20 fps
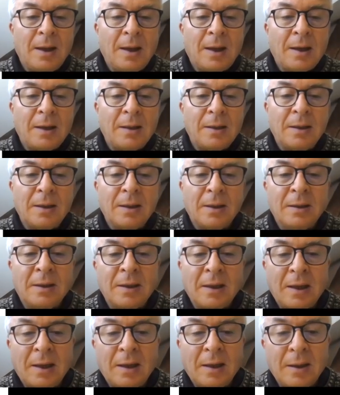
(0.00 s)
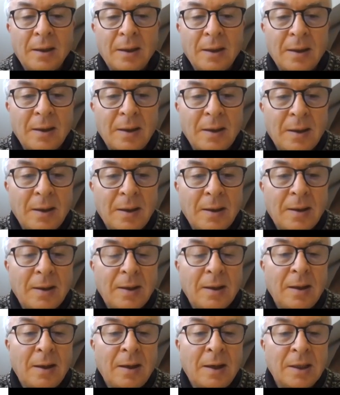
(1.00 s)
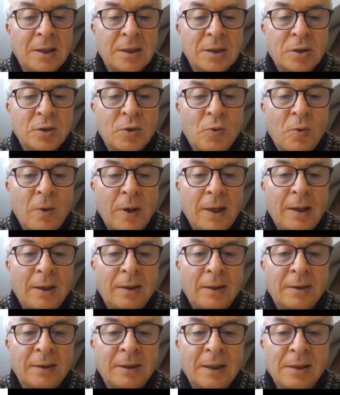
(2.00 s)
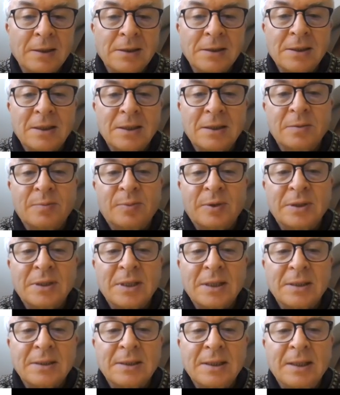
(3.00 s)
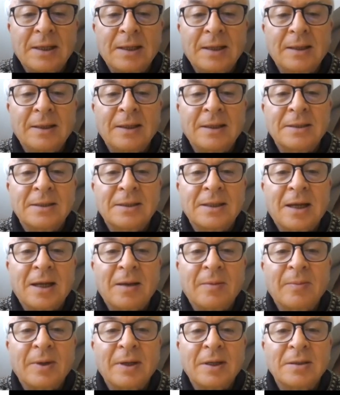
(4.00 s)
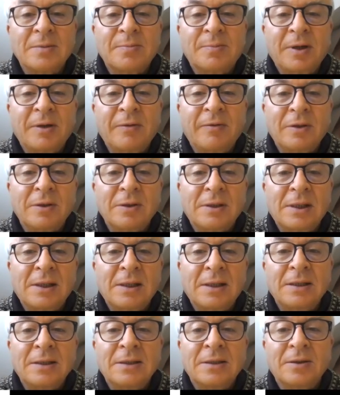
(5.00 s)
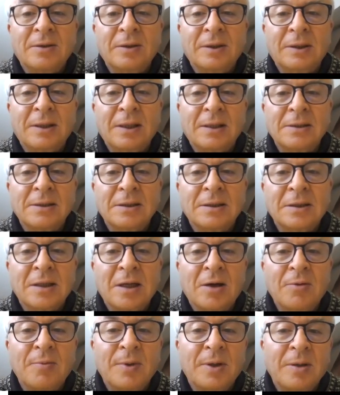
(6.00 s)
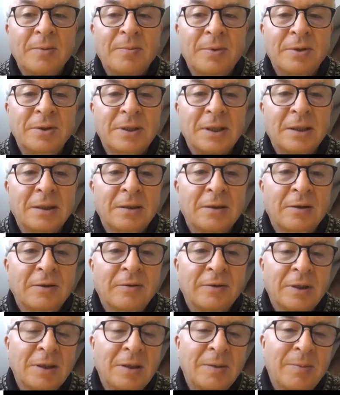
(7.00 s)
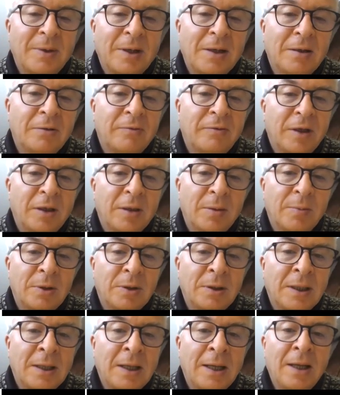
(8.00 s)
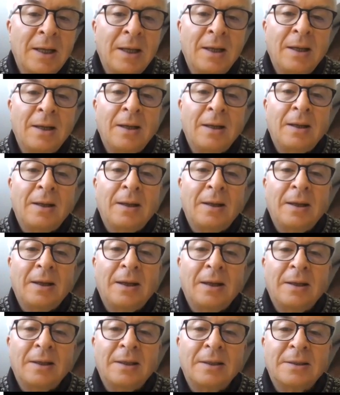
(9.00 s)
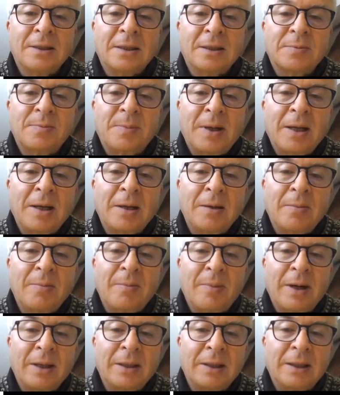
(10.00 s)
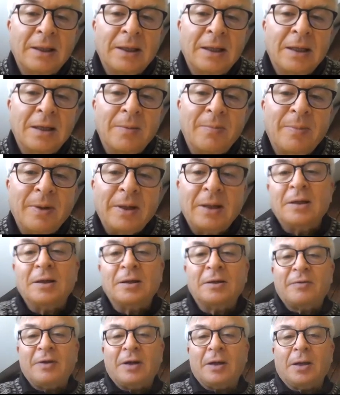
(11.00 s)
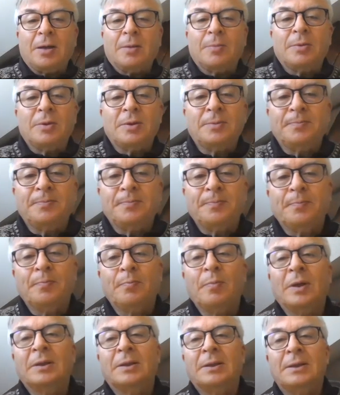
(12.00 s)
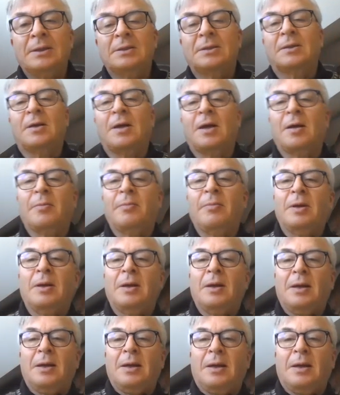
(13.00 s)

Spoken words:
and the R squared tells us precisely the same as previously. So it tells us how many percent of the dependent variable is explained by the independent variable, but this time